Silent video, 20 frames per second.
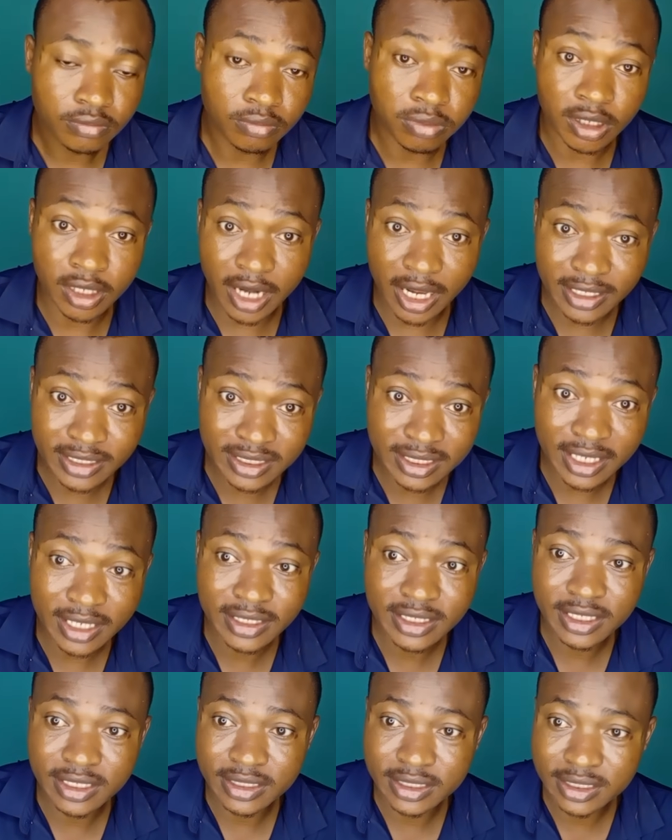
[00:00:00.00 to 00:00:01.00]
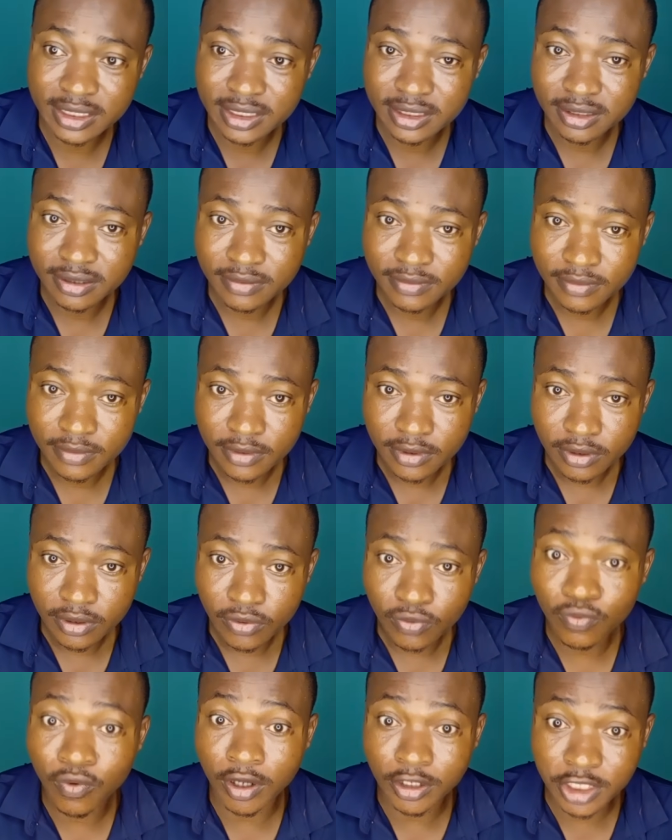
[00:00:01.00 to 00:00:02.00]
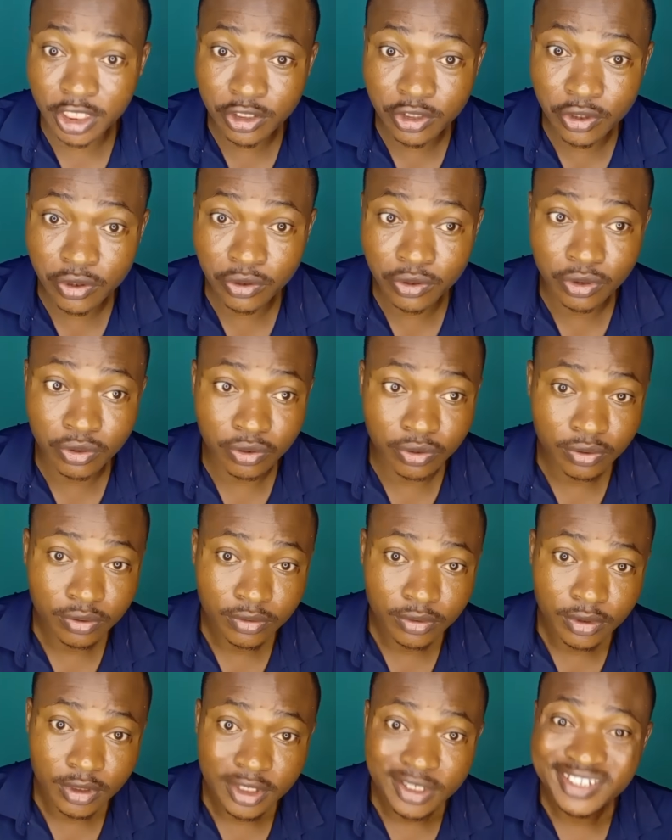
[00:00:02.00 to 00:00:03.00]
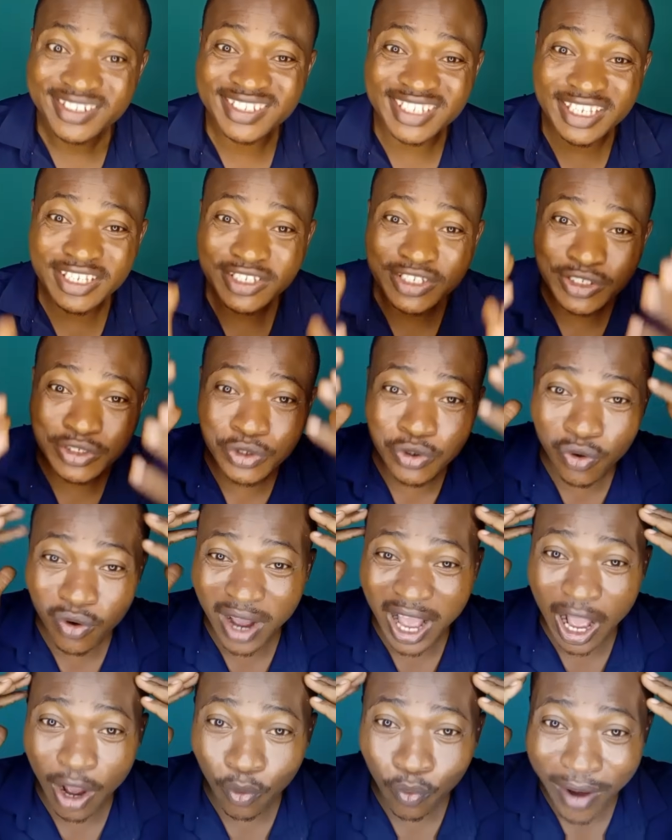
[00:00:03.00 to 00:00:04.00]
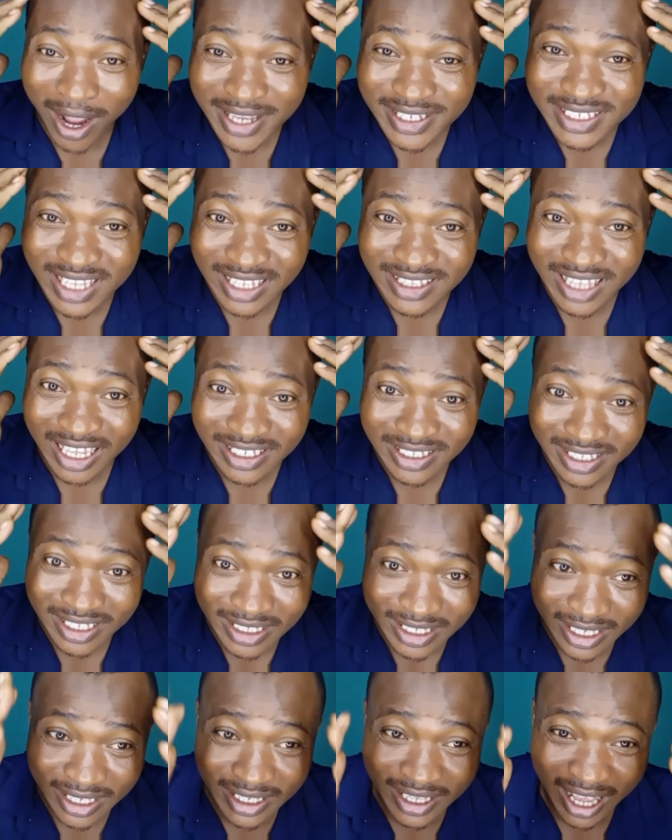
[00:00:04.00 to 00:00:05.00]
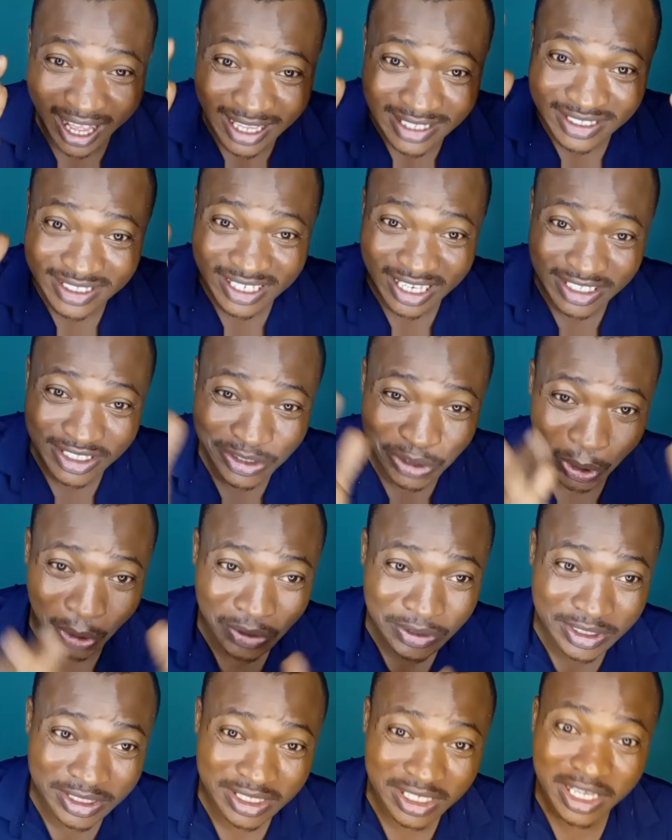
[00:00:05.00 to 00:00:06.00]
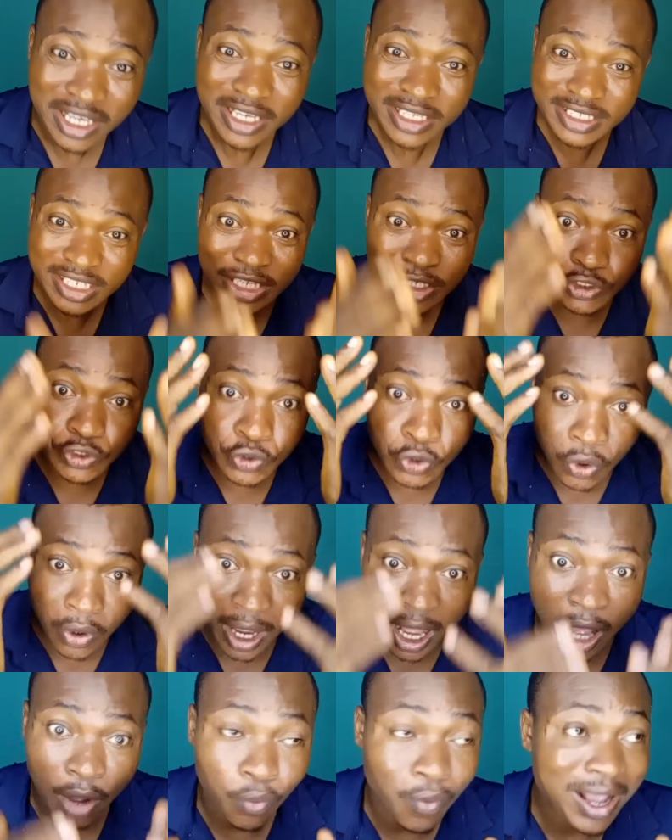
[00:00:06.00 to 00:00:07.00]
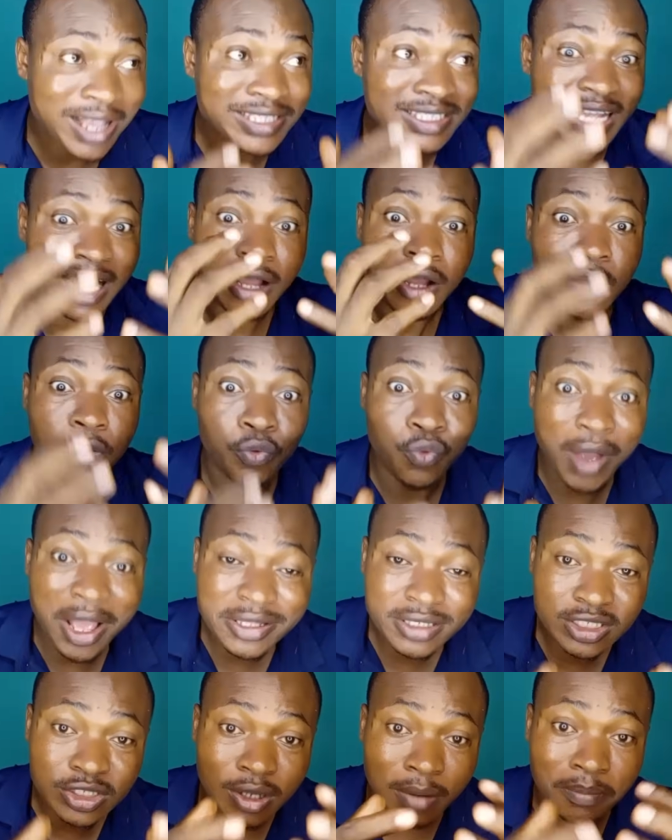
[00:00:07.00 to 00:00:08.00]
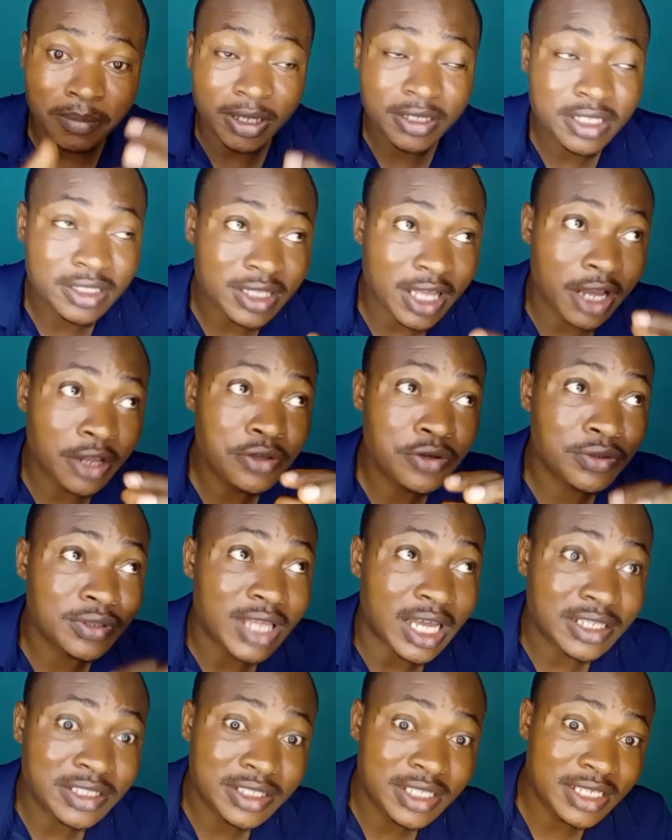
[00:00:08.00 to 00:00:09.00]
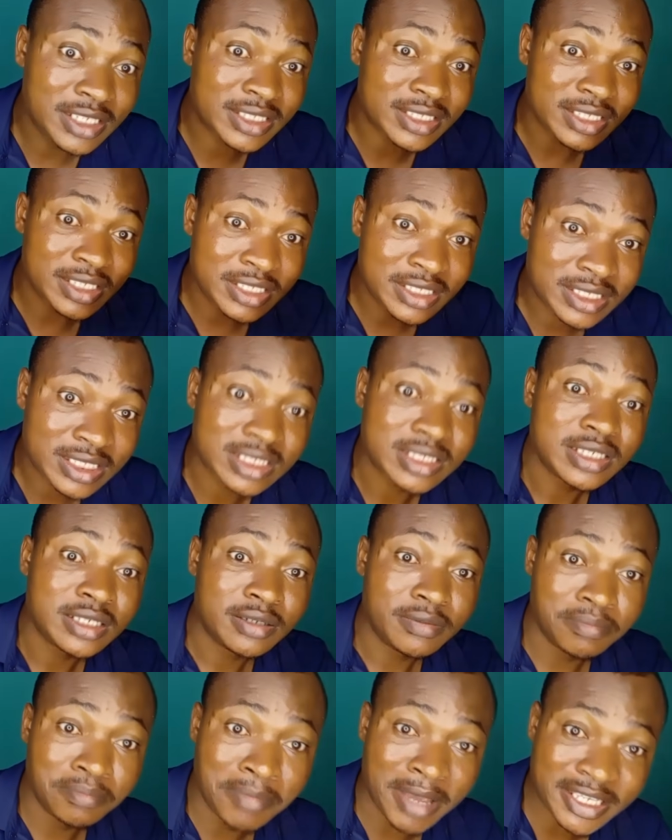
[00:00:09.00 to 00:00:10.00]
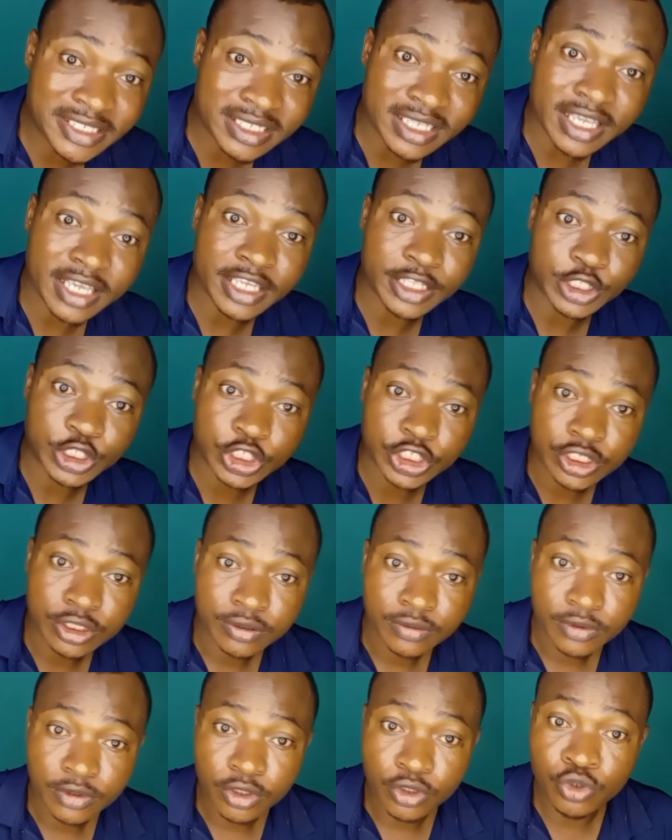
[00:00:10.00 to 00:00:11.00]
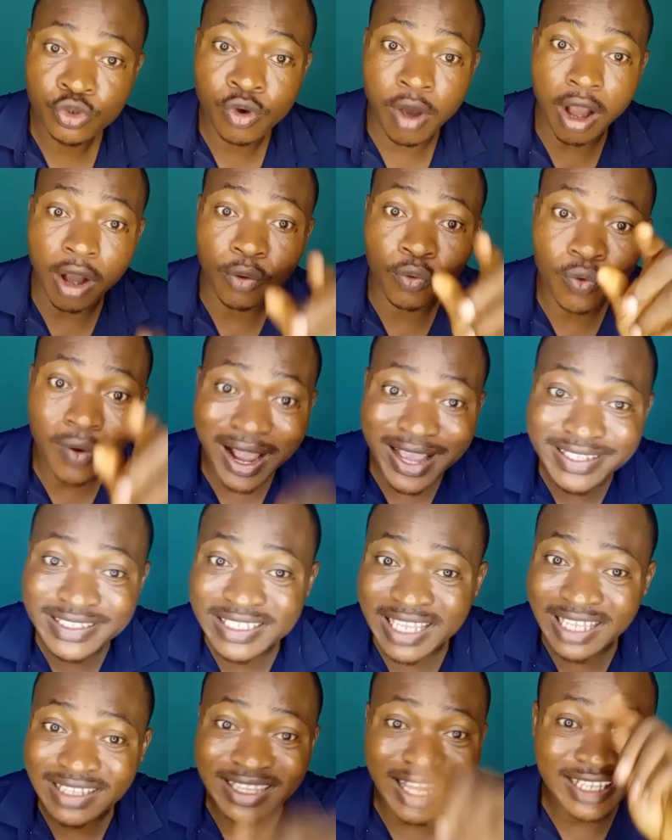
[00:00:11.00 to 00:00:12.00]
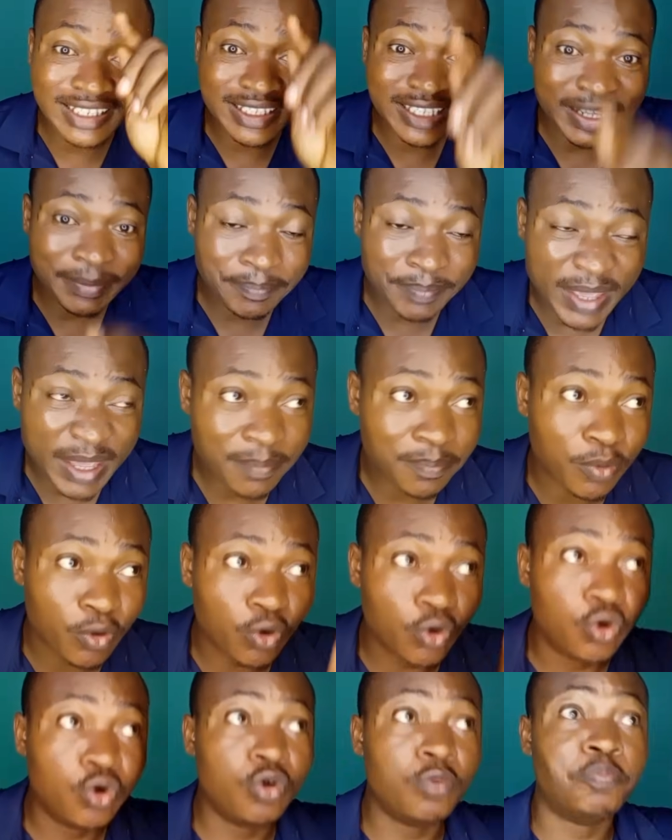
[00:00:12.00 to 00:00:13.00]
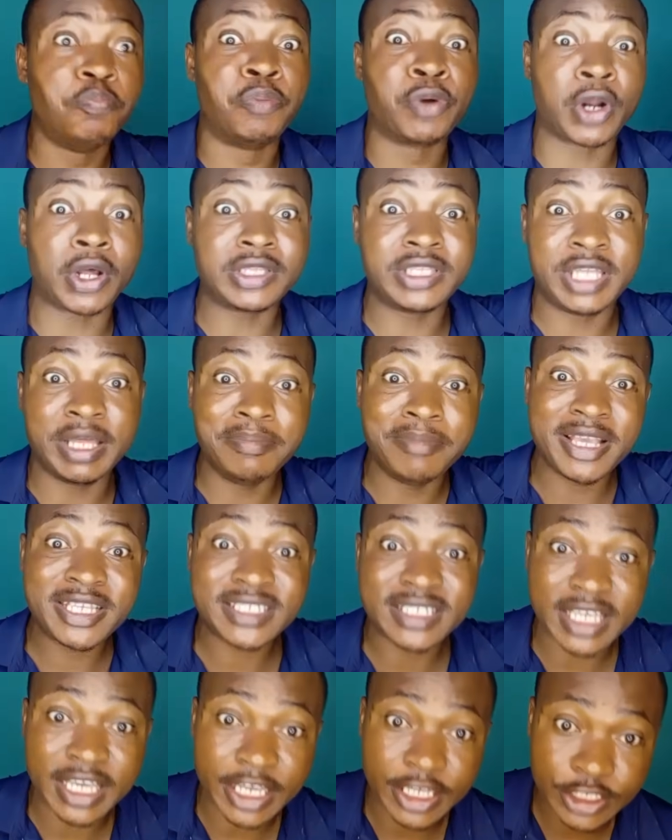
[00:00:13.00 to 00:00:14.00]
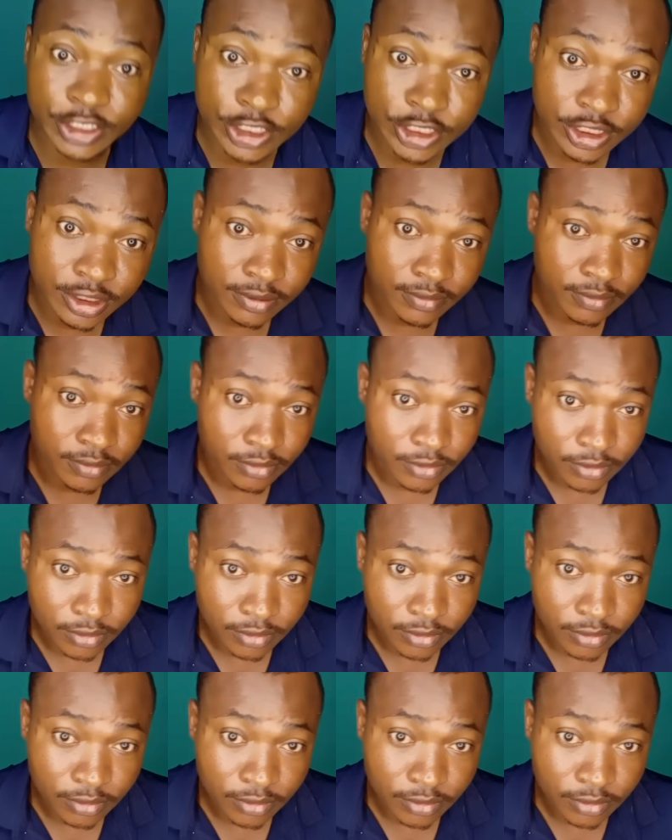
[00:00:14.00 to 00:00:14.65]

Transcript: But I said it. What did you do? Since you are wiser than the ancestors, since you are wiser, when somebody tell you that this is message, you are wiser than the people who brought the message.